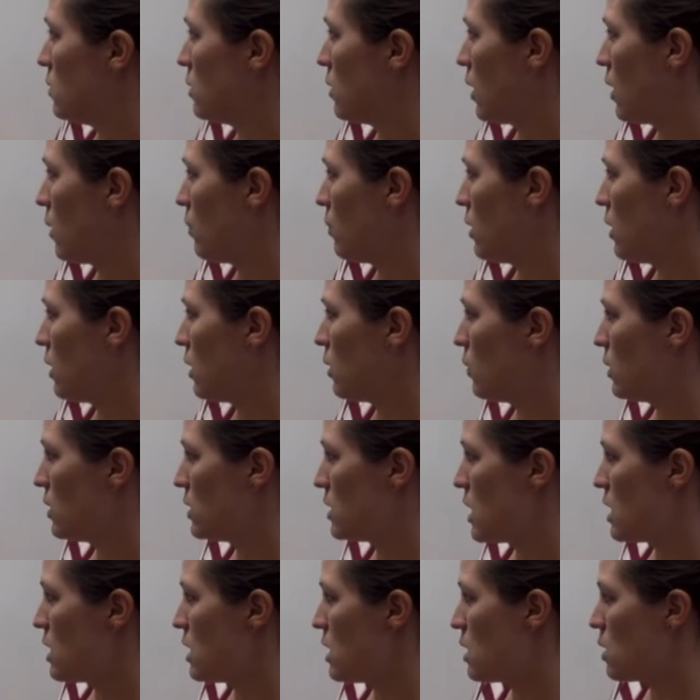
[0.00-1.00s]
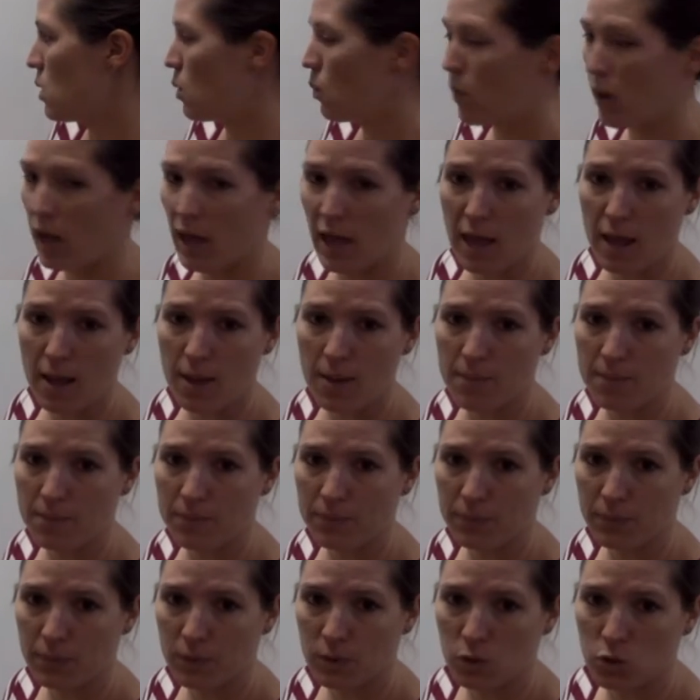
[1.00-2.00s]
How many are we taking away?
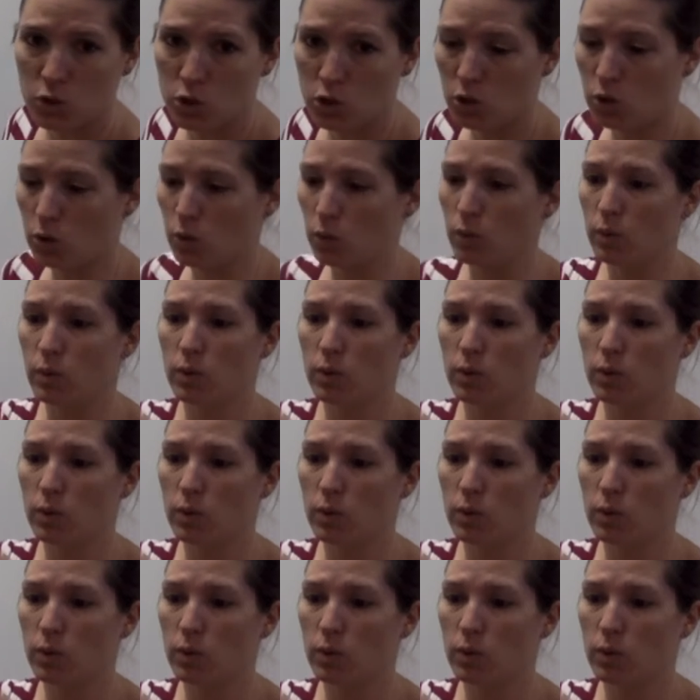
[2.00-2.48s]
2.